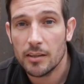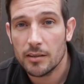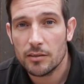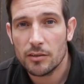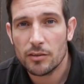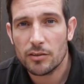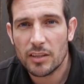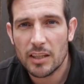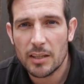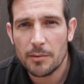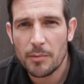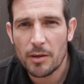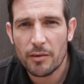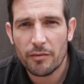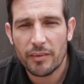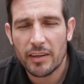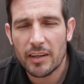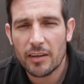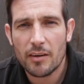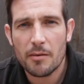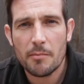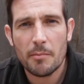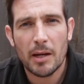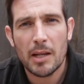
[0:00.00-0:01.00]
Just keep your
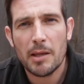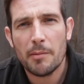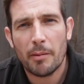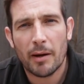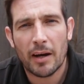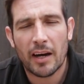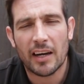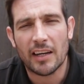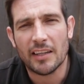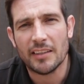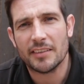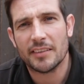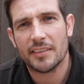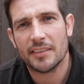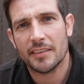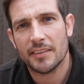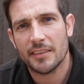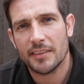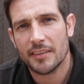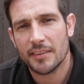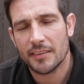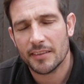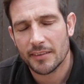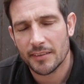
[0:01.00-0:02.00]
finger in many pies.
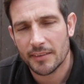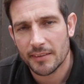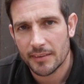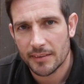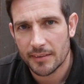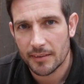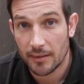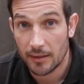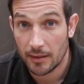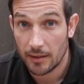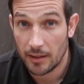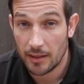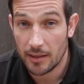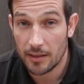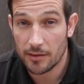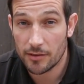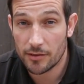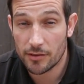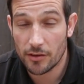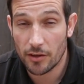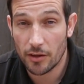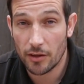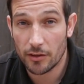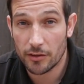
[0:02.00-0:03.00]

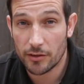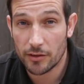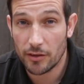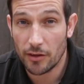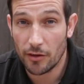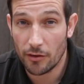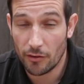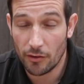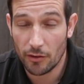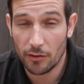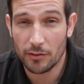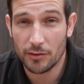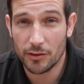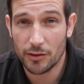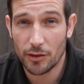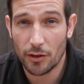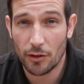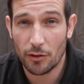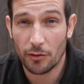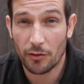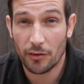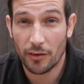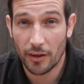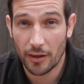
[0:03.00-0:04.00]
Insert your own
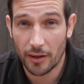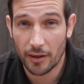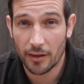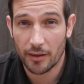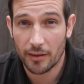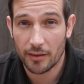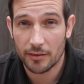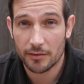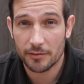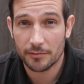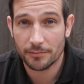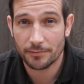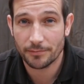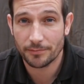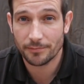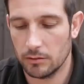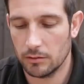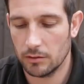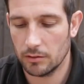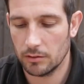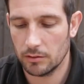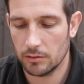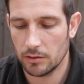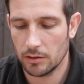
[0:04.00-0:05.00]
joke there.
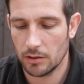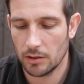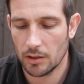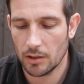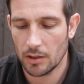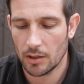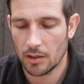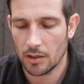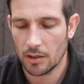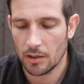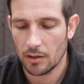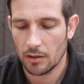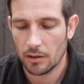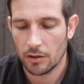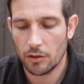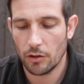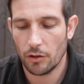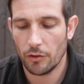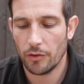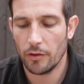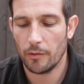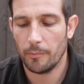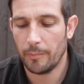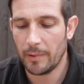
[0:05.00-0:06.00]

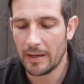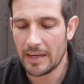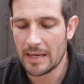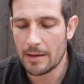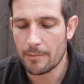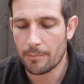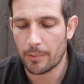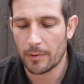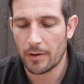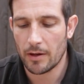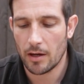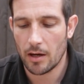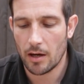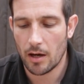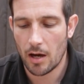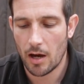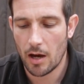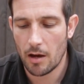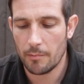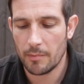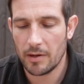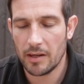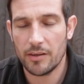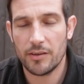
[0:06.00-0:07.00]
Cut the beep.
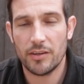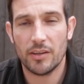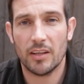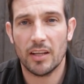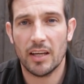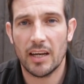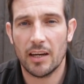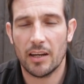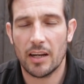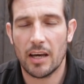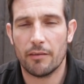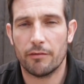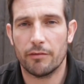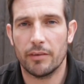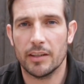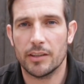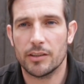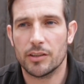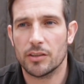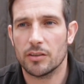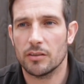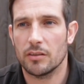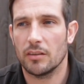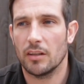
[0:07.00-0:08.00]
How many do you lay on
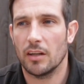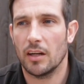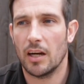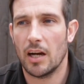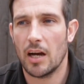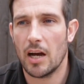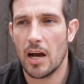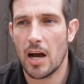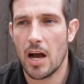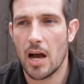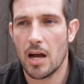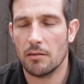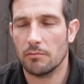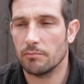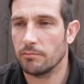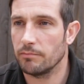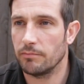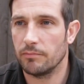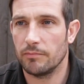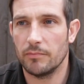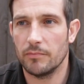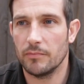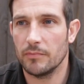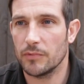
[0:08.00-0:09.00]
average?
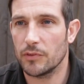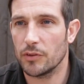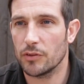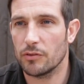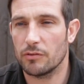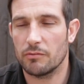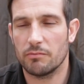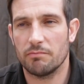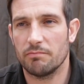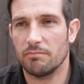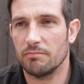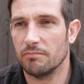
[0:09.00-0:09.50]
Just